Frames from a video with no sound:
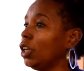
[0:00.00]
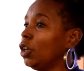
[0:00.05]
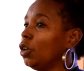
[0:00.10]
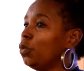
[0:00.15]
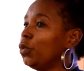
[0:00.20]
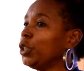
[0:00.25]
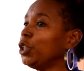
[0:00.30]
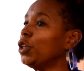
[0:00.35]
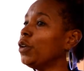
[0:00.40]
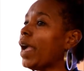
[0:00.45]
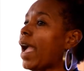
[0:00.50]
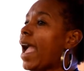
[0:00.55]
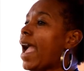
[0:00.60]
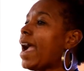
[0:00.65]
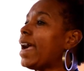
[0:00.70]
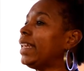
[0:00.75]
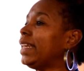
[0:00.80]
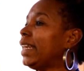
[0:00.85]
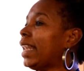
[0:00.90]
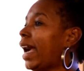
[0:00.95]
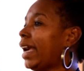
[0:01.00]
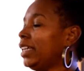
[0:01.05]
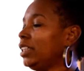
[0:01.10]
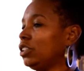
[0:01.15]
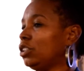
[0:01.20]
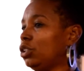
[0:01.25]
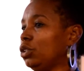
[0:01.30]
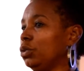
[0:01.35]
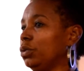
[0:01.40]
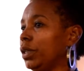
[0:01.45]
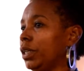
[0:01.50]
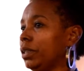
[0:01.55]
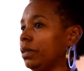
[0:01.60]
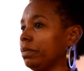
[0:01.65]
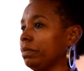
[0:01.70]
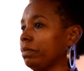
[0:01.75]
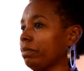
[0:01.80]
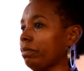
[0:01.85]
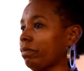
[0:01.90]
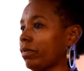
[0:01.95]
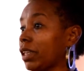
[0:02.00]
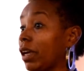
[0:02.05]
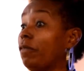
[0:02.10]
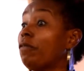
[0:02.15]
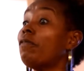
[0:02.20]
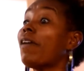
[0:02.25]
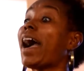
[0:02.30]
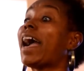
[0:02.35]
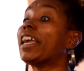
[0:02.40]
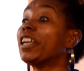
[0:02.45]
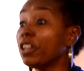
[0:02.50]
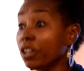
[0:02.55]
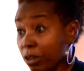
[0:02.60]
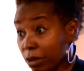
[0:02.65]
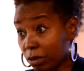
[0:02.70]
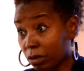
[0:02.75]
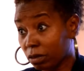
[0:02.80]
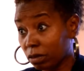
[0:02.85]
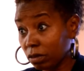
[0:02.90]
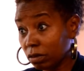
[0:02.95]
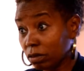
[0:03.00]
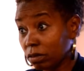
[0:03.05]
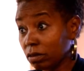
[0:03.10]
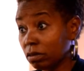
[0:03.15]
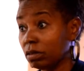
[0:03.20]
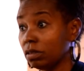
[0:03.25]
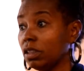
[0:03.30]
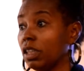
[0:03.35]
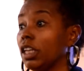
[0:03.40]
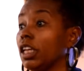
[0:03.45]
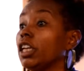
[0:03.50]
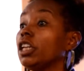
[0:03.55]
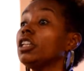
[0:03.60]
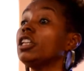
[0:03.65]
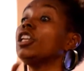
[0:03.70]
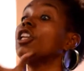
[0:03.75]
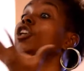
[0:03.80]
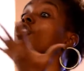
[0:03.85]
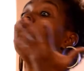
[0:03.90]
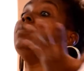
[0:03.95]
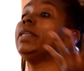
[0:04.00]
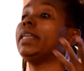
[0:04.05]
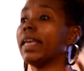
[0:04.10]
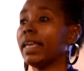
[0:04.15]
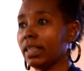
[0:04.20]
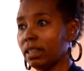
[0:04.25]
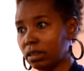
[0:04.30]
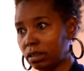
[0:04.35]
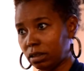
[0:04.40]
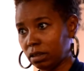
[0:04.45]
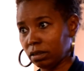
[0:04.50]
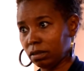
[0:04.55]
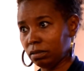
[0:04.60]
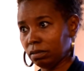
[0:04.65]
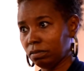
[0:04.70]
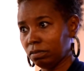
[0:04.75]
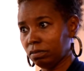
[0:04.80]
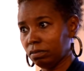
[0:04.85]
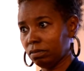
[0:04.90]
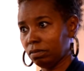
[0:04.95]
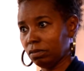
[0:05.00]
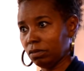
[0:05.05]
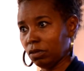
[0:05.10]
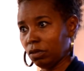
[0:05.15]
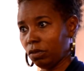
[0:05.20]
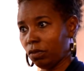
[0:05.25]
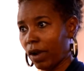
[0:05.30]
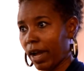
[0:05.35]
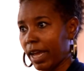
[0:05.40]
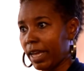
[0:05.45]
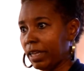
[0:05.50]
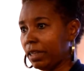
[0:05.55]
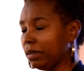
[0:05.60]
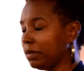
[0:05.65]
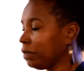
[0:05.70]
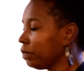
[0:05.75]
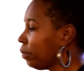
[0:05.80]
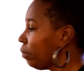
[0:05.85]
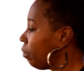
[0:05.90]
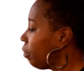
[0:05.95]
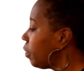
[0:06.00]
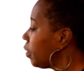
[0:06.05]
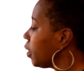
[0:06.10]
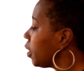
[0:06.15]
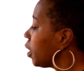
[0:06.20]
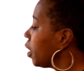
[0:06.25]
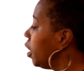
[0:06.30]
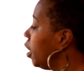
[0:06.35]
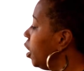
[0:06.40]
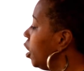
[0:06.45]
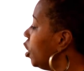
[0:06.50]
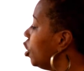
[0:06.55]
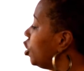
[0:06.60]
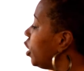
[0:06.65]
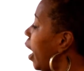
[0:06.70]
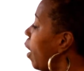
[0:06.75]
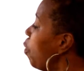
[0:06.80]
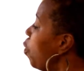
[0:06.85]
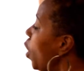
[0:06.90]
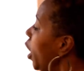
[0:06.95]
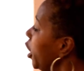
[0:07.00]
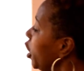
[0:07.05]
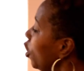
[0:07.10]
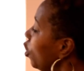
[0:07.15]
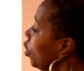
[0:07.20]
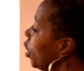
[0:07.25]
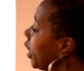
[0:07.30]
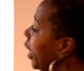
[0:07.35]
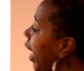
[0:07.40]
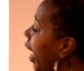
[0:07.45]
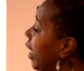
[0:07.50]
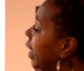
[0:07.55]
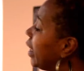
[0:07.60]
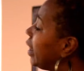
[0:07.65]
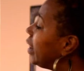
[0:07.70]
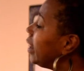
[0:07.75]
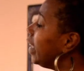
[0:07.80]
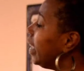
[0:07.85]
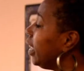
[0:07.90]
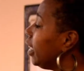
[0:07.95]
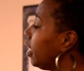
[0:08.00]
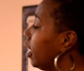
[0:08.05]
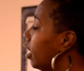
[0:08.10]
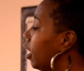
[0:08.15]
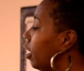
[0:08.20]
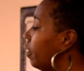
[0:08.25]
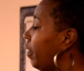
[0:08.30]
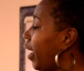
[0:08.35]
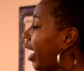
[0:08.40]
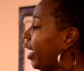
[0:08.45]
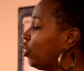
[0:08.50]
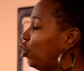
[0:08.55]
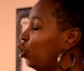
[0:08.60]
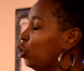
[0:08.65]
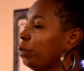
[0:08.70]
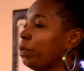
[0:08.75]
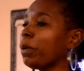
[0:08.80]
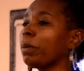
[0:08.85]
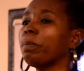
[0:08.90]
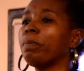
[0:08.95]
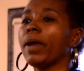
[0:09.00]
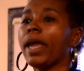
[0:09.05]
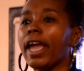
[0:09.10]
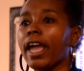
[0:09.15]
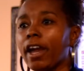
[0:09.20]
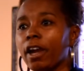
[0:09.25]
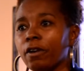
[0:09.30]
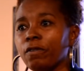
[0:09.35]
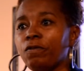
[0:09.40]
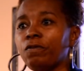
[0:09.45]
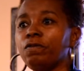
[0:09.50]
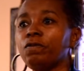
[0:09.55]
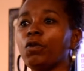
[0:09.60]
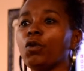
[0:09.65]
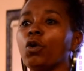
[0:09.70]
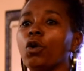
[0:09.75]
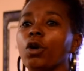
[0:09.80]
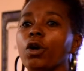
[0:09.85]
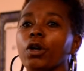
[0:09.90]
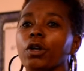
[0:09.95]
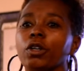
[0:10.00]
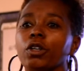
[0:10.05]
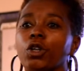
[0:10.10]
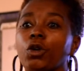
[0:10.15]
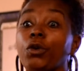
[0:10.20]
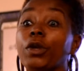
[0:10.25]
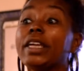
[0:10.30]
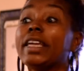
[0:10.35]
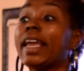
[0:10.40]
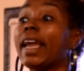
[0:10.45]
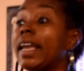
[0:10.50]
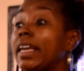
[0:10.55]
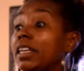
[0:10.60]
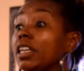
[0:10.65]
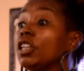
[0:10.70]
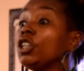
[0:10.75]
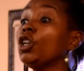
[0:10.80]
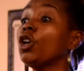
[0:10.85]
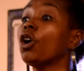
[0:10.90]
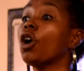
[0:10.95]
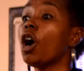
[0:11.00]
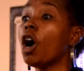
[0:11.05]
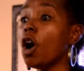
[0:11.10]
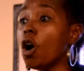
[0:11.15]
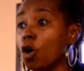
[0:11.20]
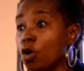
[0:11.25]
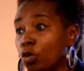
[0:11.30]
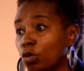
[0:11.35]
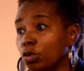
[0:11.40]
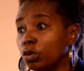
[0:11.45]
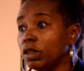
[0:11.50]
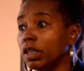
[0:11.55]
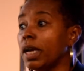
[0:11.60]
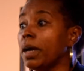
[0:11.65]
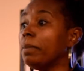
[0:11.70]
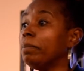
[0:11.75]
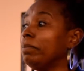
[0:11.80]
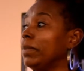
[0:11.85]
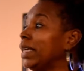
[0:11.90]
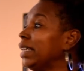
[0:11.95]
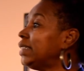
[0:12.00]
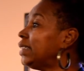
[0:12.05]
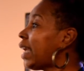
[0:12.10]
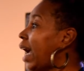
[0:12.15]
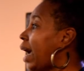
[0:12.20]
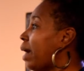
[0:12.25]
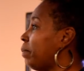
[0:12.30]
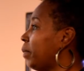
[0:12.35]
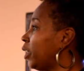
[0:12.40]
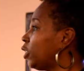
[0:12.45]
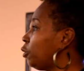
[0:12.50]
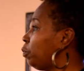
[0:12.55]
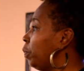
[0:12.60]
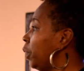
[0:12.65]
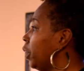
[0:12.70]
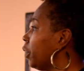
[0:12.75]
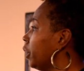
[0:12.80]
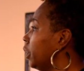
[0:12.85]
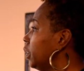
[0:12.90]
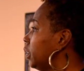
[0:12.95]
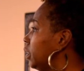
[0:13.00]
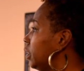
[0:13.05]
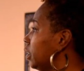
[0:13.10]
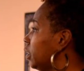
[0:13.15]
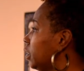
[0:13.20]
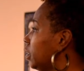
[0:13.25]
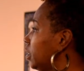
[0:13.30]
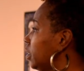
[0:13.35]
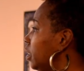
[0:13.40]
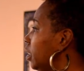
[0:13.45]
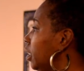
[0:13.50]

When you add light to it, a fire, it illuminates, right? So I want you to kind of think of, as you prepare for creating your own me time experiences,